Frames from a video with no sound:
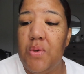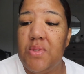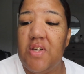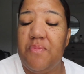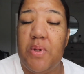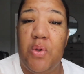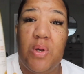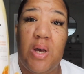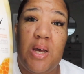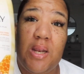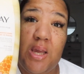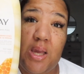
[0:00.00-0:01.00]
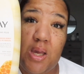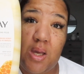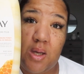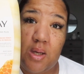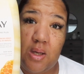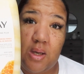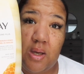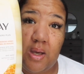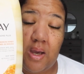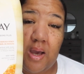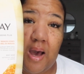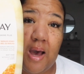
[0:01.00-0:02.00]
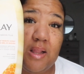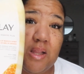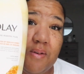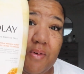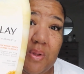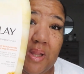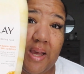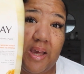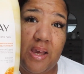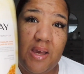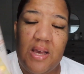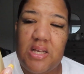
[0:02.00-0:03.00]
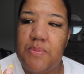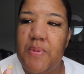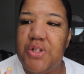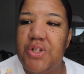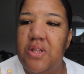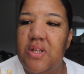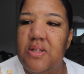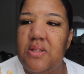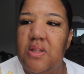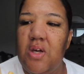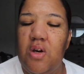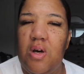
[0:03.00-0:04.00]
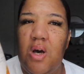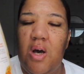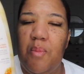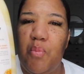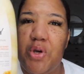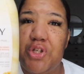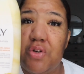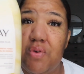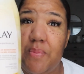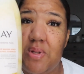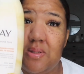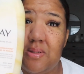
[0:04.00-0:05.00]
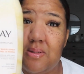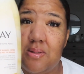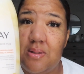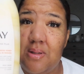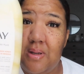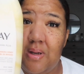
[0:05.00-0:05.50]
Notes of Manuka Honey. I love Olay, especially this the uh, Moisture Ribbons